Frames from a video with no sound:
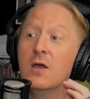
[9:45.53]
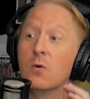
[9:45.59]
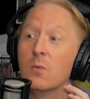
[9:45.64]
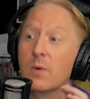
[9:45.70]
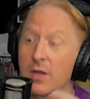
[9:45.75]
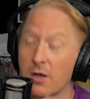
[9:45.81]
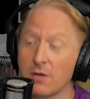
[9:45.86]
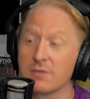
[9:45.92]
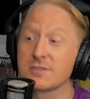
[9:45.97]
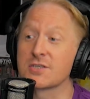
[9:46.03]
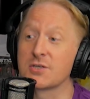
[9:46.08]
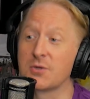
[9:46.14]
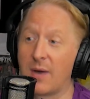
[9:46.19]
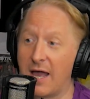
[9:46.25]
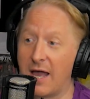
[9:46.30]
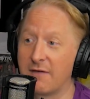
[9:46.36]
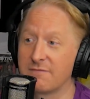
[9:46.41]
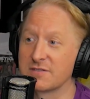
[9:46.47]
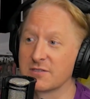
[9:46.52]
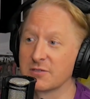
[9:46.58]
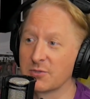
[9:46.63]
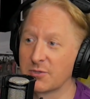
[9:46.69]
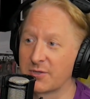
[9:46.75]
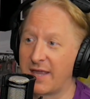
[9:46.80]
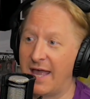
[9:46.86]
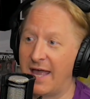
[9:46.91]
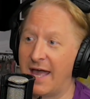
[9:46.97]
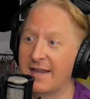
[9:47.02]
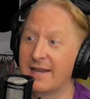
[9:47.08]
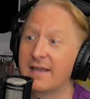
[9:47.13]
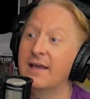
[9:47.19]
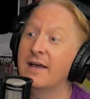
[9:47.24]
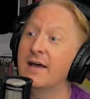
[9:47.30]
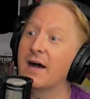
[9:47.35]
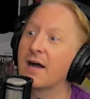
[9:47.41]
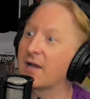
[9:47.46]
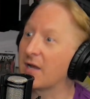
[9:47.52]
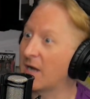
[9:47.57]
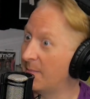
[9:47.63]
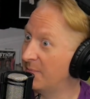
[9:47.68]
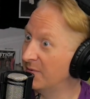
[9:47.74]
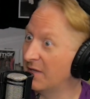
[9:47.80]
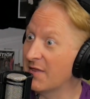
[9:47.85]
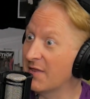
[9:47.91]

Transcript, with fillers: We also have to look at a couple